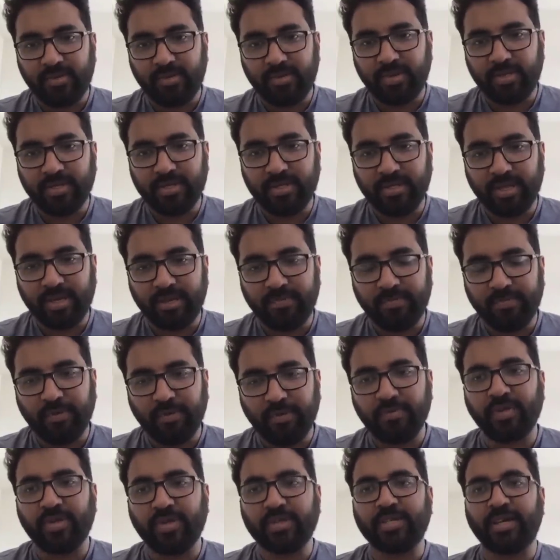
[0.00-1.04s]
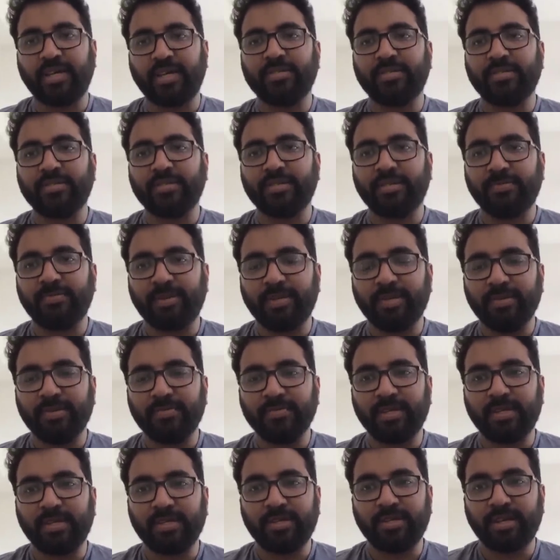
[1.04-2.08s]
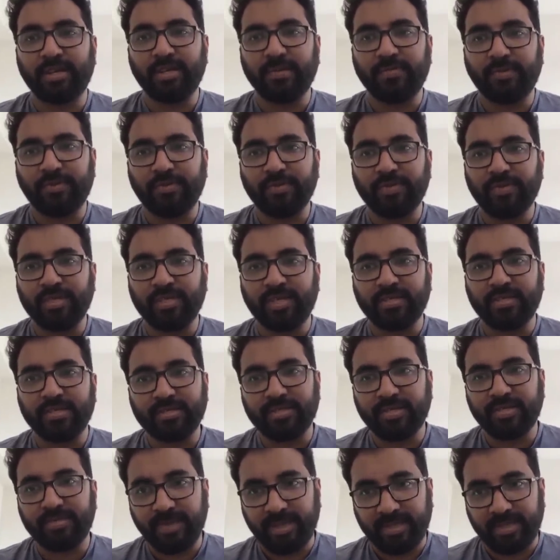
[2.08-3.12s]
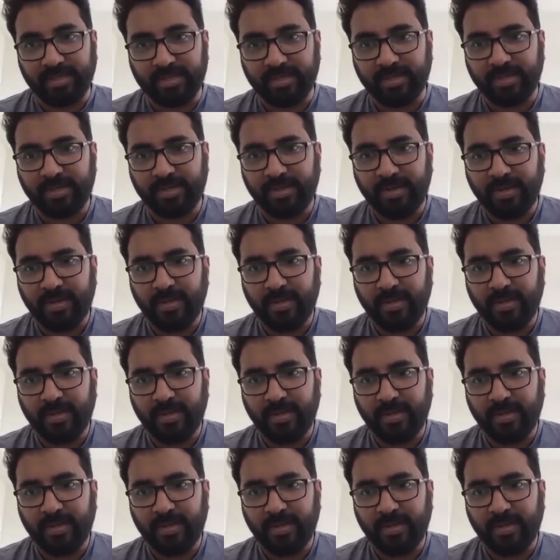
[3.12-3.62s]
it will improve the chances in prelims and it will improve the chances in mains.